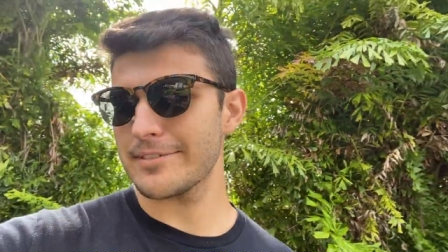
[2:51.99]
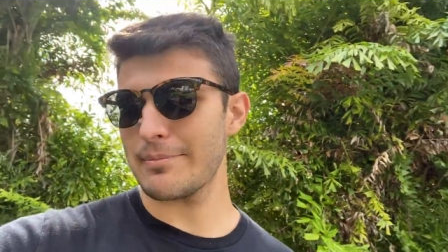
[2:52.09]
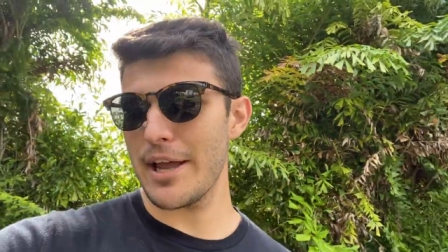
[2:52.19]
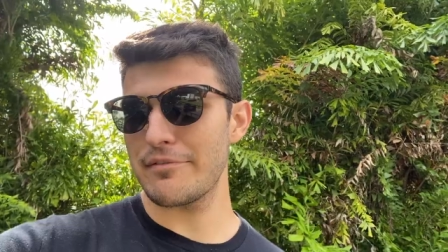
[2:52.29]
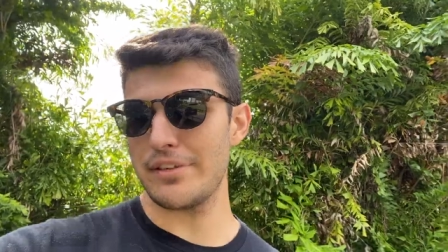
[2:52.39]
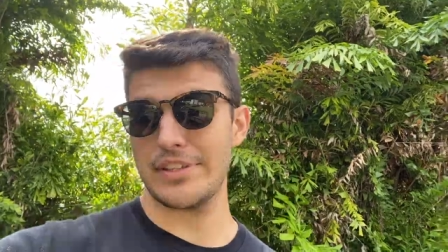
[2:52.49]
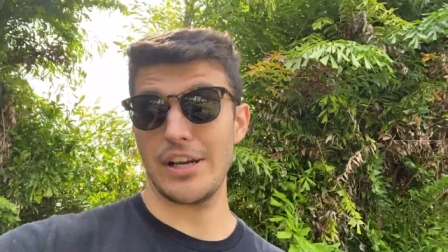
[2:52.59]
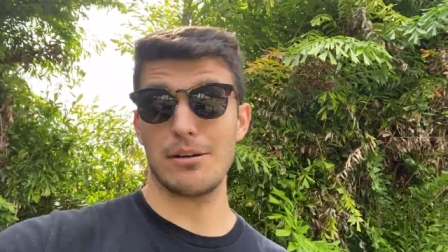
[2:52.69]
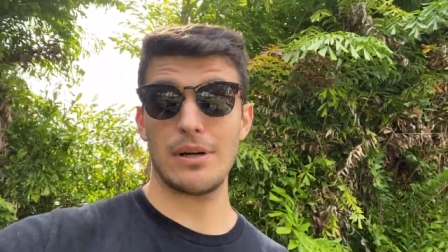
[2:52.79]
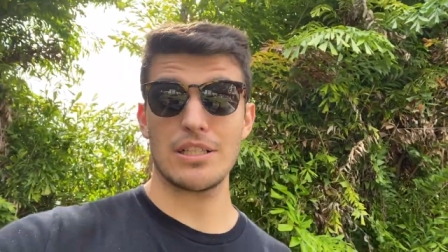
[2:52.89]
Paid
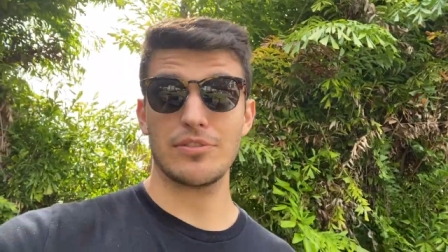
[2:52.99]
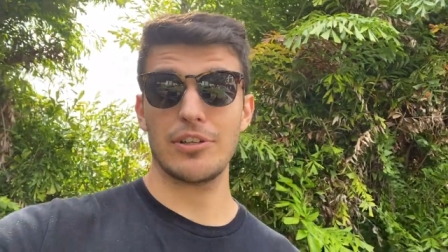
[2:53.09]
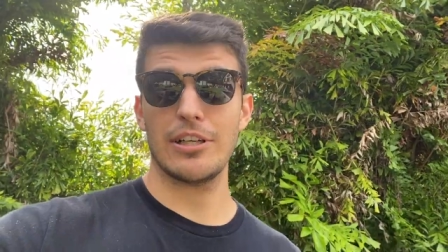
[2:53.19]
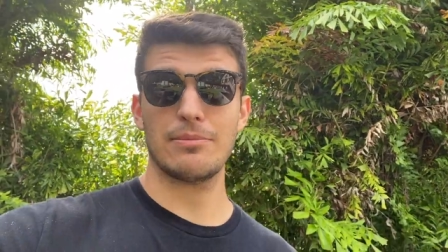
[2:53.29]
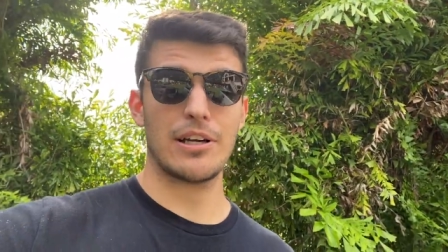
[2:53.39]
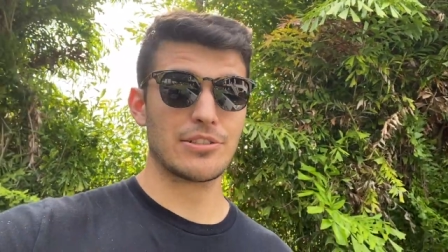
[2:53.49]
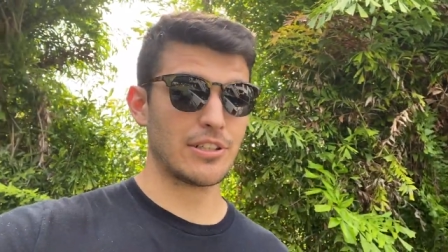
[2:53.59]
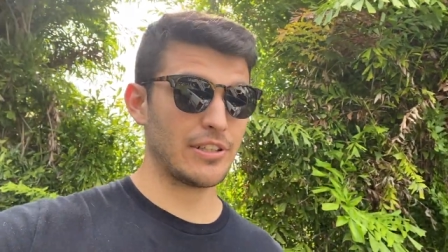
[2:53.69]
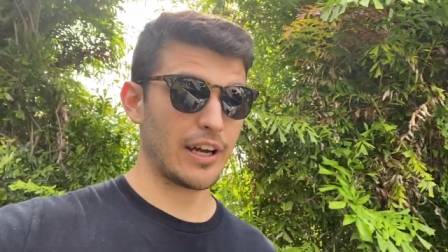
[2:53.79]
1500 bucks for it, about to show you